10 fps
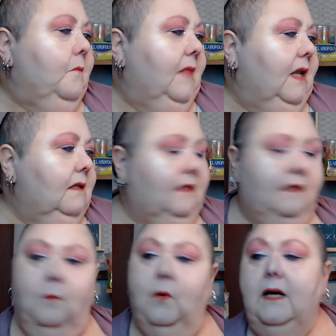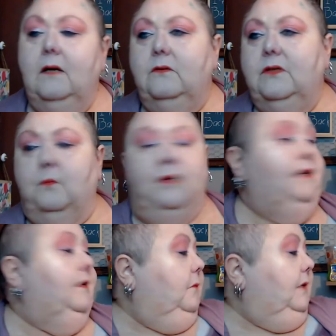Let's see, what else are we
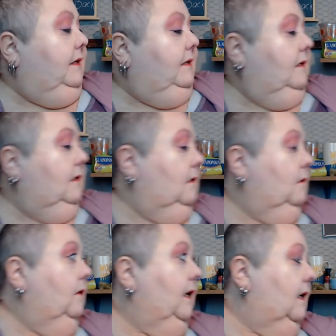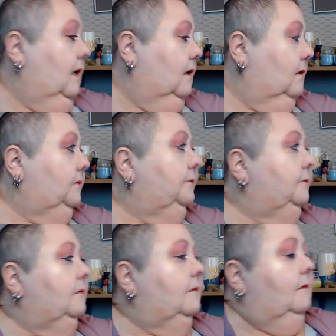doing? Oh, yeah.
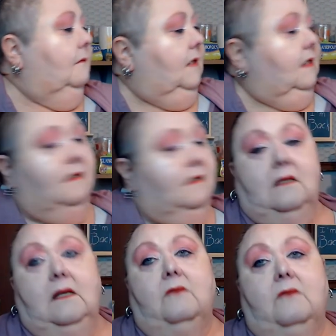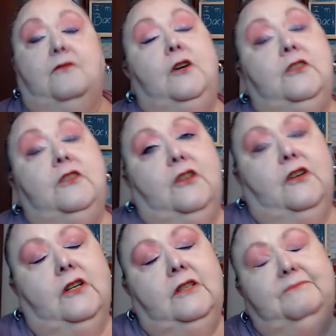This is the first look